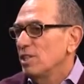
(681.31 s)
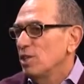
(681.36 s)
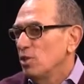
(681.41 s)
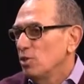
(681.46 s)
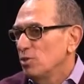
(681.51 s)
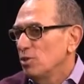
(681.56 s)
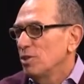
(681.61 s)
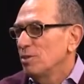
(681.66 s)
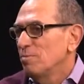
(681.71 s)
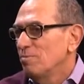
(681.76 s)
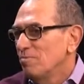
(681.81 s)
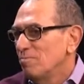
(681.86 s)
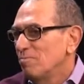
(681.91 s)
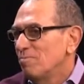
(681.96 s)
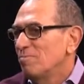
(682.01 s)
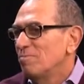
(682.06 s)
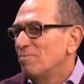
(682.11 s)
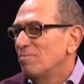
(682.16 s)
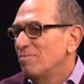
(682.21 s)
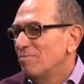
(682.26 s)
the union. For
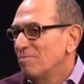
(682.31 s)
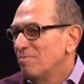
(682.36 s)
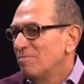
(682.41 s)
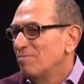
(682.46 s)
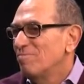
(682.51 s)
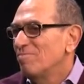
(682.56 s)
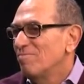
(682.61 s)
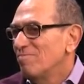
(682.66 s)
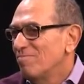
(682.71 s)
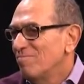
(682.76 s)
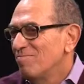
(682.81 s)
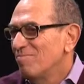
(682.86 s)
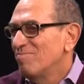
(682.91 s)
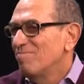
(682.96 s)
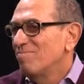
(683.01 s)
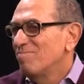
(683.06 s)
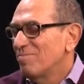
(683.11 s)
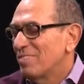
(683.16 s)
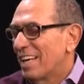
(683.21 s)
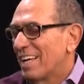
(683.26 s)
organizing, right, okay.
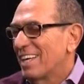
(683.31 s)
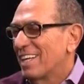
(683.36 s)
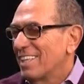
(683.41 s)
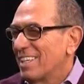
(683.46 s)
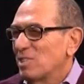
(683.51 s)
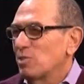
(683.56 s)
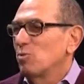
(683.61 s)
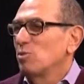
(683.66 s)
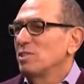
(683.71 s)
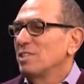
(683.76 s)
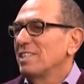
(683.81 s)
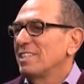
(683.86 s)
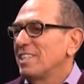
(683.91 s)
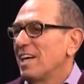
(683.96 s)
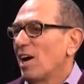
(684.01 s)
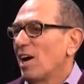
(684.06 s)
This was so a